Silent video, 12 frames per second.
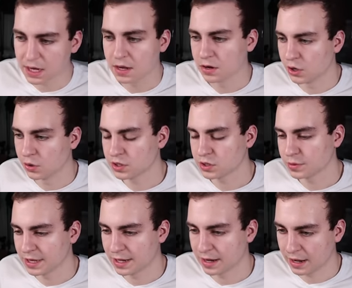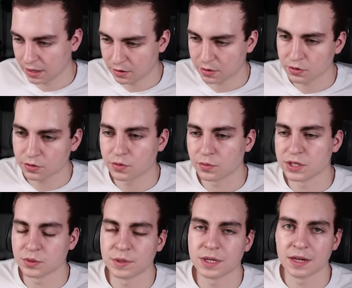Notice we get an error. The
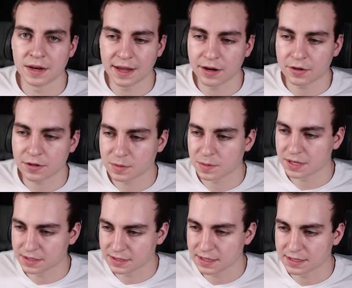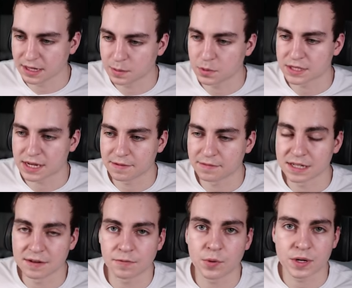reason we get an error is because these tuples have
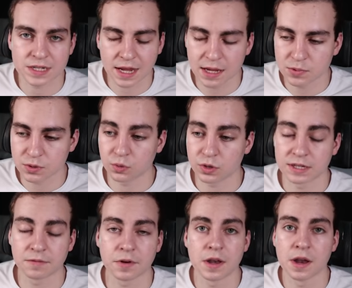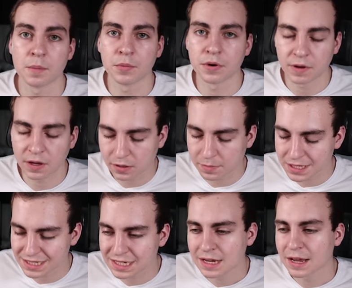different types or different number of elements,